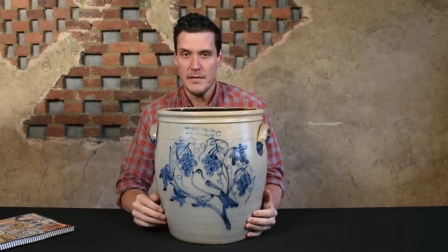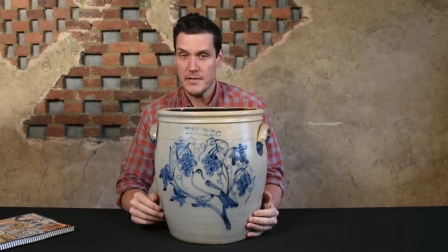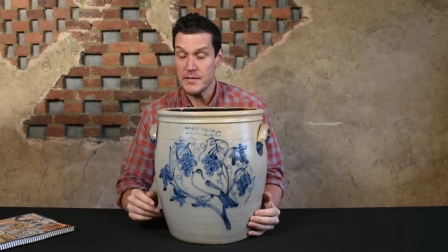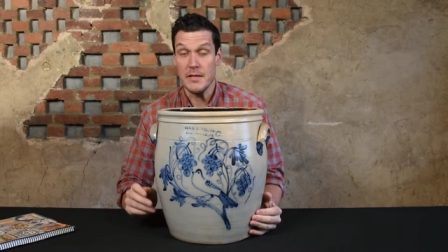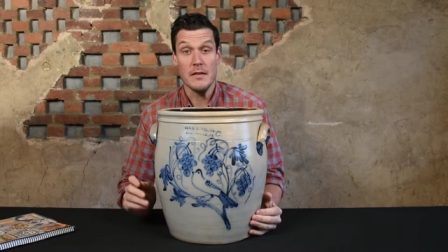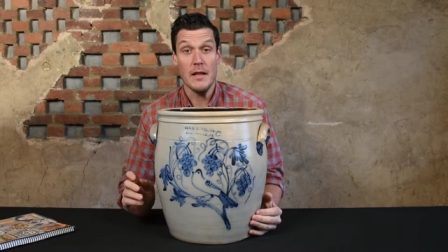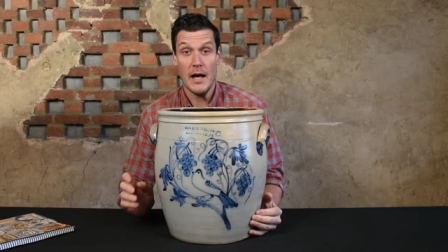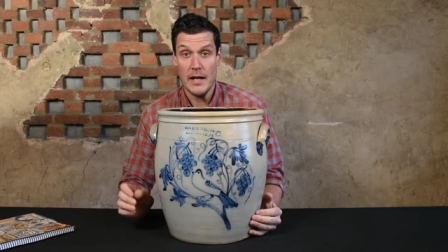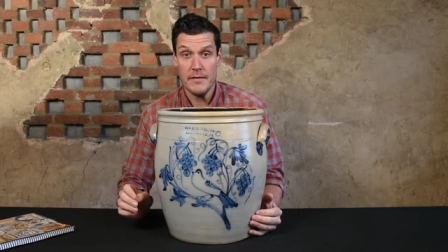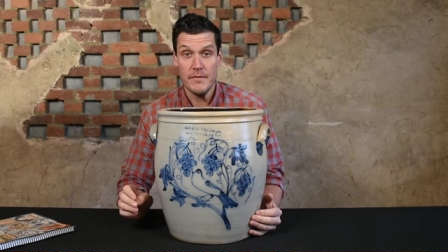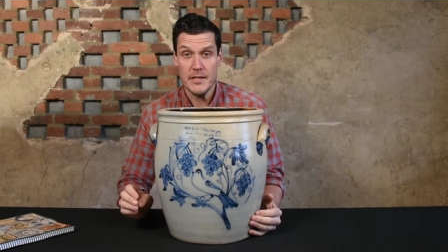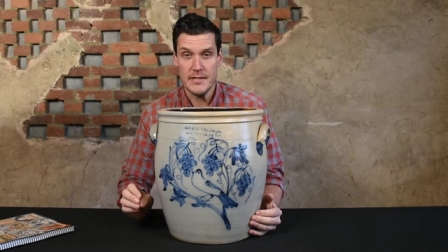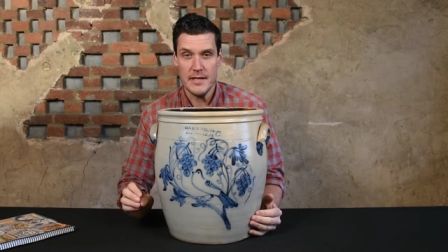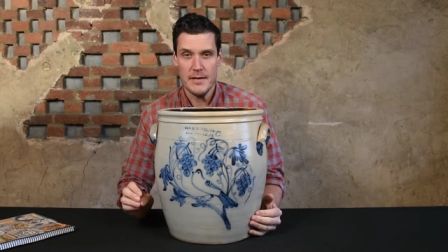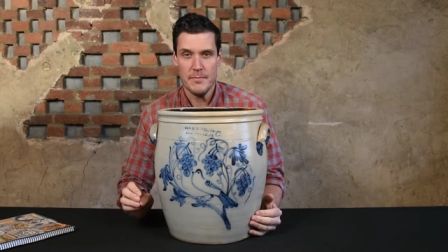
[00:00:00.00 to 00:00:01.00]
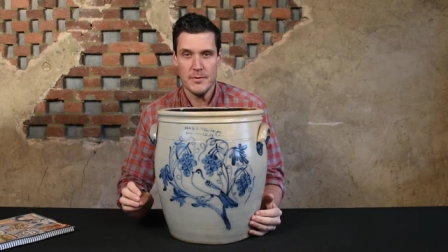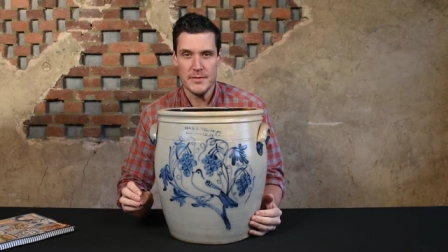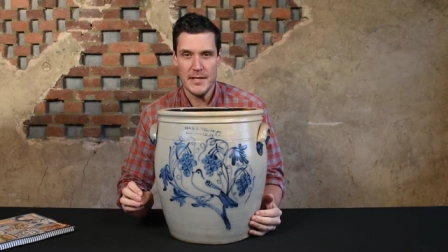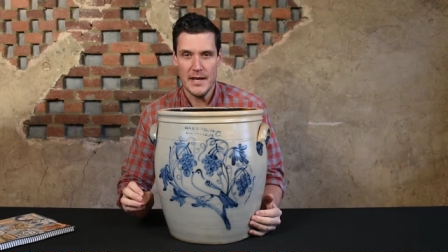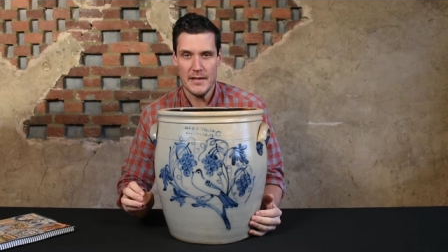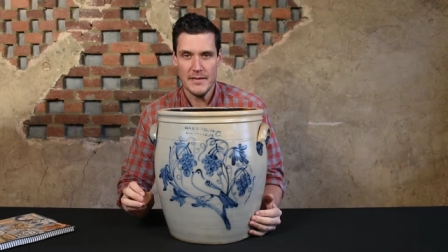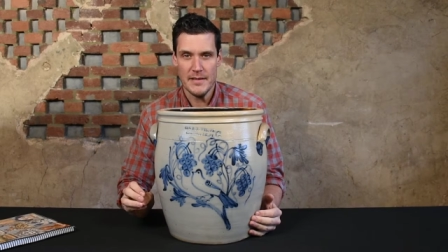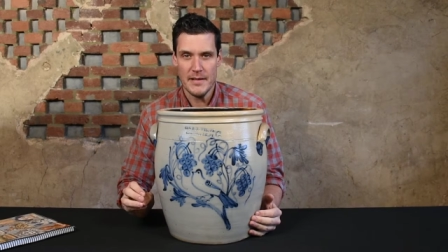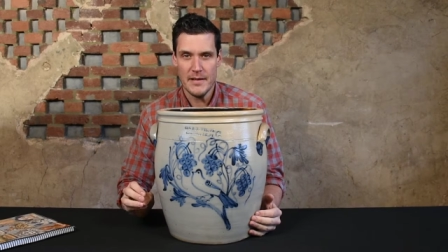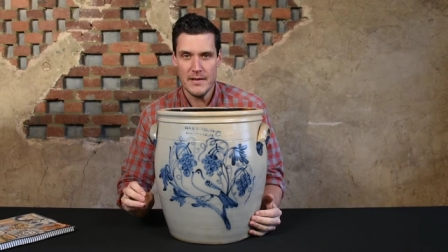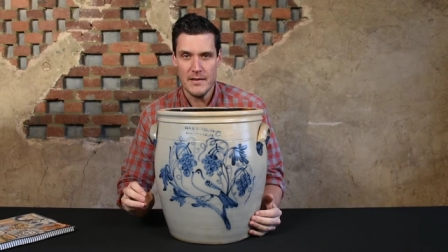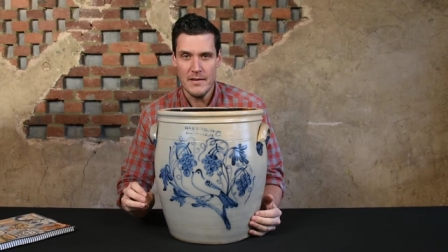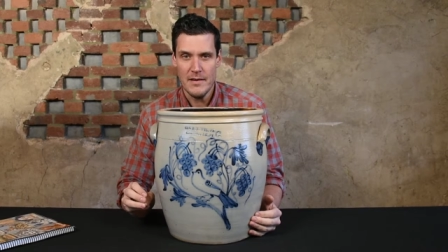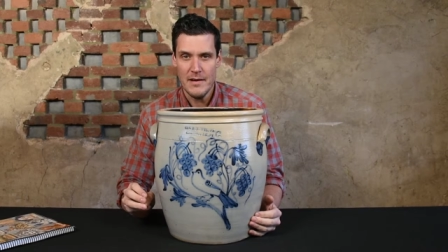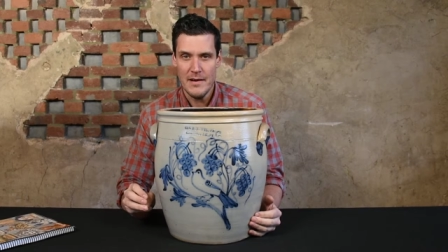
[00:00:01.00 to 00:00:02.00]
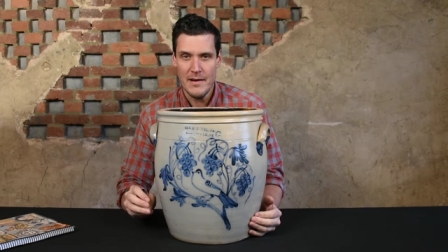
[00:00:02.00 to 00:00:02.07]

There's a lot of examples out there,